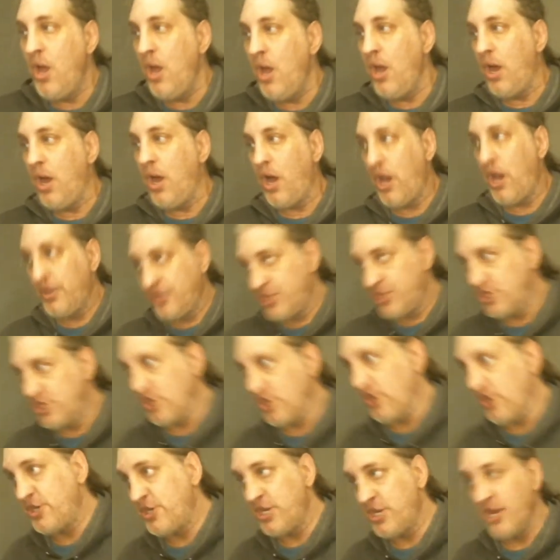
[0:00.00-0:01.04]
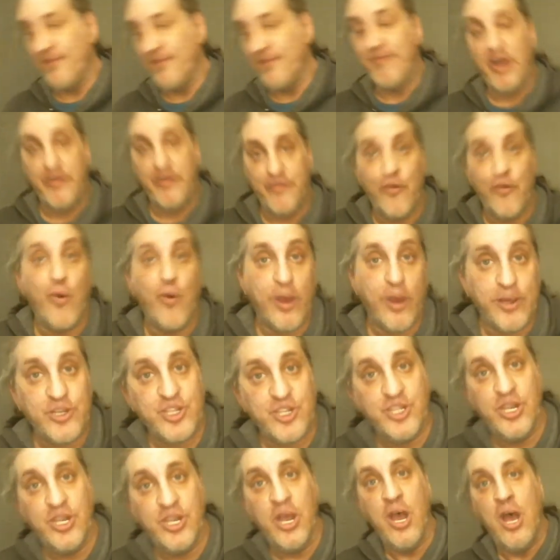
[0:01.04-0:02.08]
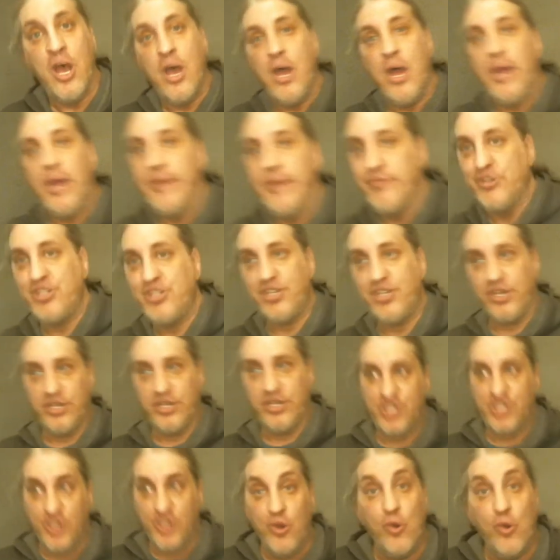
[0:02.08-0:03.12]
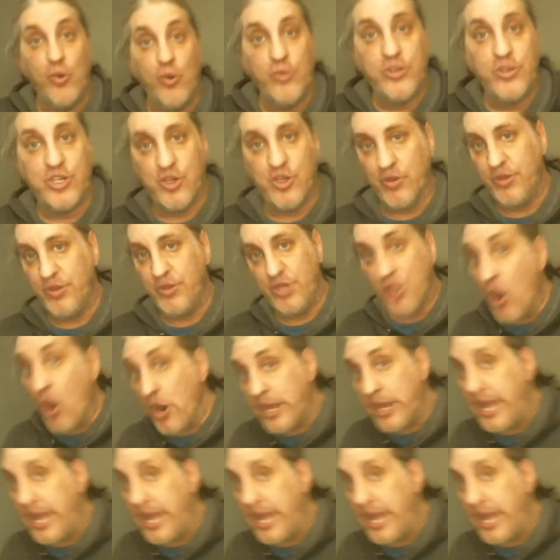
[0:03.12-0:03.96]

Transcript: the church by force. It was assumed during the Dark